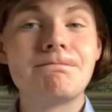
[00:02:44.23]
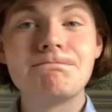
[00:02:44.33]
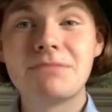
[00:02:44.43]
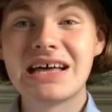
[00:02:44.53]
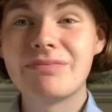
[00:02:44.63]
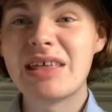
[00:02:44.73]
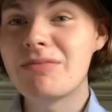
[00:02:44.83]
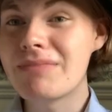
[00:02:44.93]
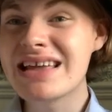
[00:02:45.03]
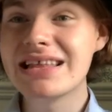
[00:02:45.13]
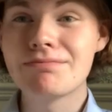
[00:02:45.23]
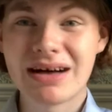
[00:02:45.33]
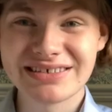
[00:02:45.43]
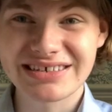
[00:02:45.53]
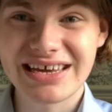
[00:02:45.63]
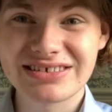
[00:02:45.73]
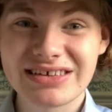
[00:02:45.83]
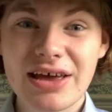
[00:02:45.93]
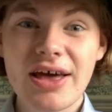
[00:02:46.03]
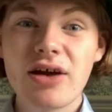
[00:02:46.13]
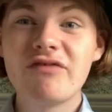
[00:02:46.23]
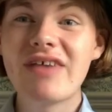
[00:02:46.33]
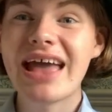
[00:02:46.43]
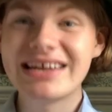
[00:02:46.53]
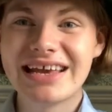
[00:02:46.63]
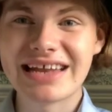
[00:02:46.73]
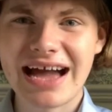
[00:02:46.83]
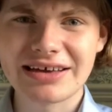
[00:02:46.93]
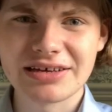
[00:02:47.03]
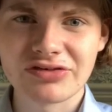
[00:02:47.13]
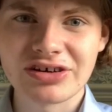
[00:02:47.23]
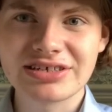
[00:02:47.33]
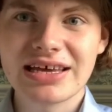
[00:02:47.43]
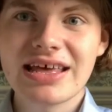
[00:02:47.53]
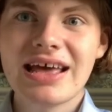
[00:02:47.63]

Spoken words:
but they're mainly muskets, fairly inaccurate,